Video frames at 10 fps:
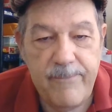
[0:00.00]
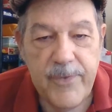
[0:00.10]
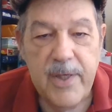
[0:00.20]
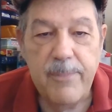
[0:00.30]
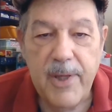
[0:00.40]

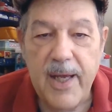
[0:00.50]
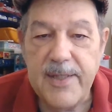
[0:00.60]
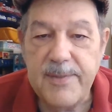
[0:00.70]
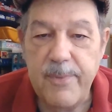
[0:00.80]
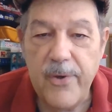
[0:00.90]
It
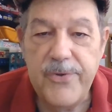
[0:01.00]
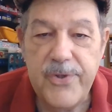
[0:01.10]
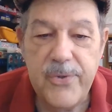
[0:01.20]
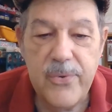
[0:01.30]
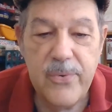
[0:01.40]
applies both
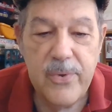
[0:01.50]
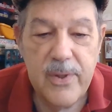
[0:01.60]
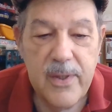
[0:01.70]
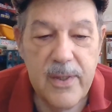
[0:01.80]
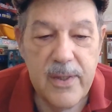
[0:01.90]
to
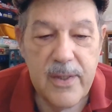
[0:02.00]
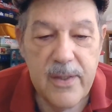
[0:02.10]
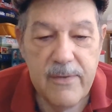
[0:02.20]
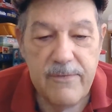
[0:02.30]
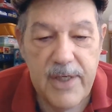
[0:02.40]

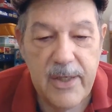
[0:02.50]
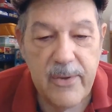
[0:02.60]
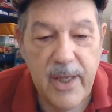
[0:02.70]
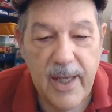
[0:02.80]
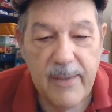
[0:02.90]
video
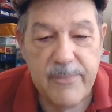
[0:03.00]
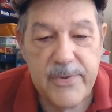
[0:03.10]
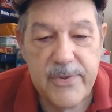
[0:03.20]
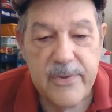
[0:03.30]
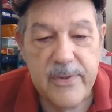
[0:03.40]
games